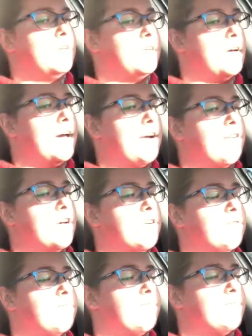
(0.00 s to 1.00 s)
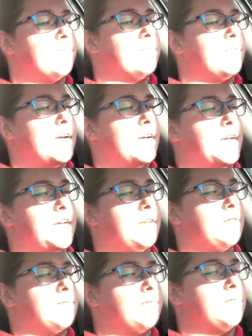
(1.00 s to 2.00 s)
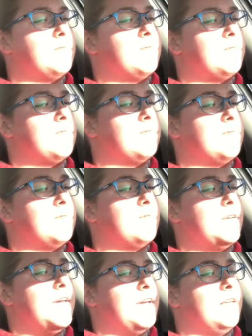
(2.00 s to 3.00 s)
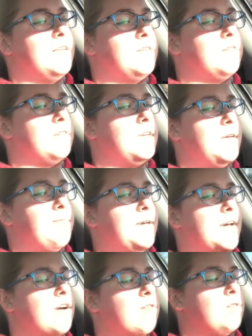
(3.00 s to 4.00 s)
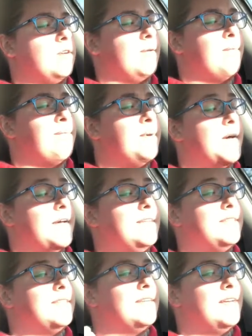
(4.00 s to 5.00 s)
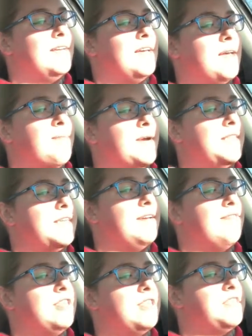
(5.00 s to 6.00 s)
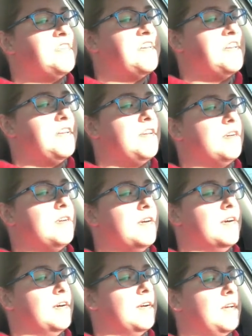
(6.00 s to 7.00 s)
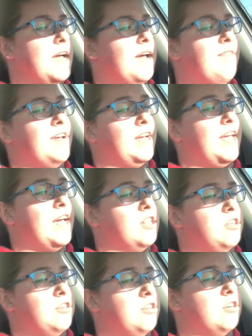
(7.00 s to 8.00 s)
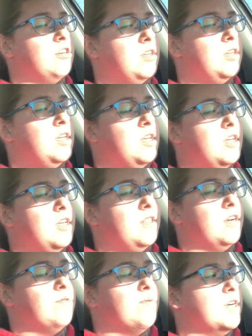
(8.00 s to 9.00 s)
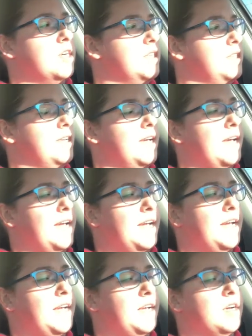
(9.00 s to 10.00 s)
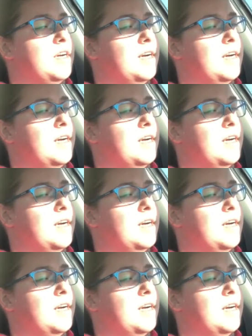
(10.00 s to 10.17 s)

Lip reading: I don't know. I can't keep count. But in my David's Tea advent calendar, there was a